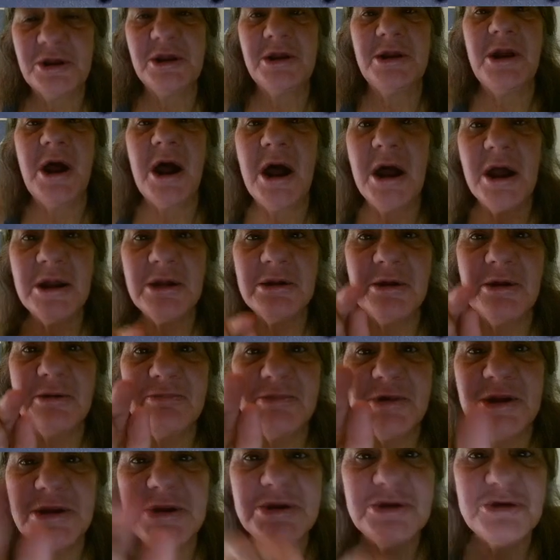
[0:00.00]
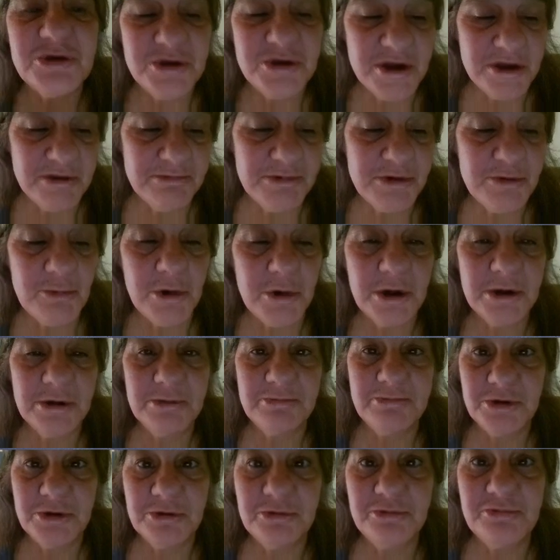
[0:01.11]
And I love each and every one
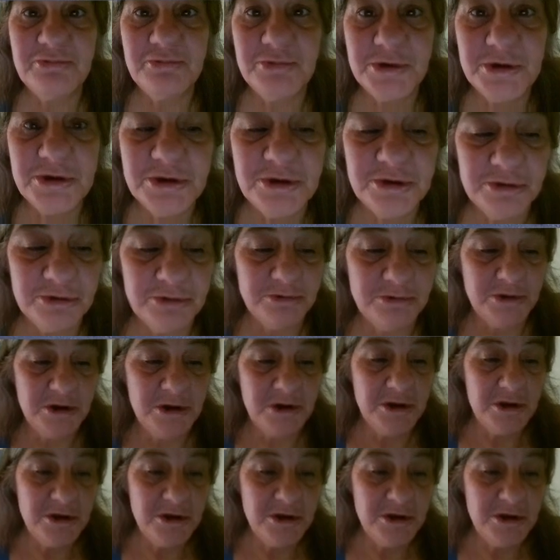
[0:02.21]
of you for you.